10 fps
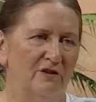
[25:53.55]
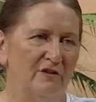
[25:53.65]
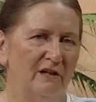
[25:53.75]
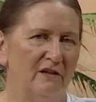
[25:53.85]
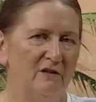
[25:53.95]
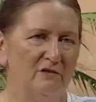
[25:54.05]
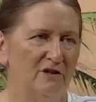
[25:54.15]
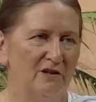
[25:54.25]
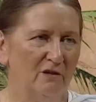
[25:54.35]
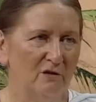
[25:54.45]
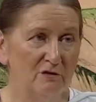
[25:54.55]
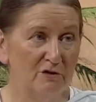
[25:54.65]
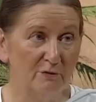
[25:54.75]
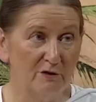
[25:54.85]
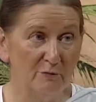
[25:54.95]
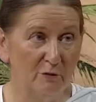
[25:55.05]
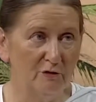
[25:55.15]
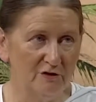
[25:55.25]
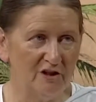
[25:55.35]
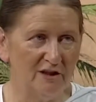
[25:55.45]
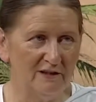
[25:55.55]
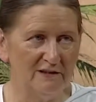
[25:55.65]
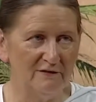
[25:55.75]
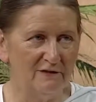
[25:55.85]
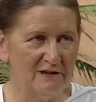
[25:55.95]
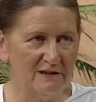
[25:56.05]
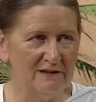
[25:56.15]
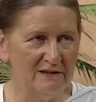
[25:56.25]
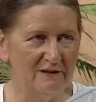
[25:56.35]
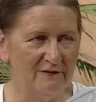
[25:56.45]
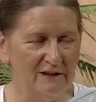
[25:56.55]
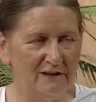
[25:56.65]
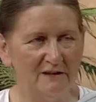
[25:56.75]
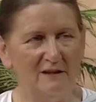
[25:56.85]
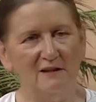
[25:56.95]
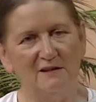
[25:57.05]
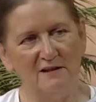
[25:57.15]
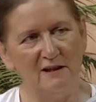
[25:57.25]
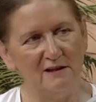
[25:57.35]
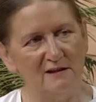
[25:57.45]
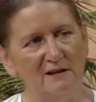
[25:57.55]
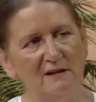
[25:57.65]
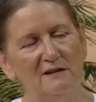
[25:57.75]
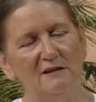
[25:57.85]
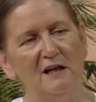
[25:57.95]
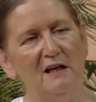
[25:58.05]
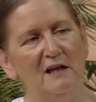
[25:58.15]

So they go to the gods with small g, the different divinities, deities.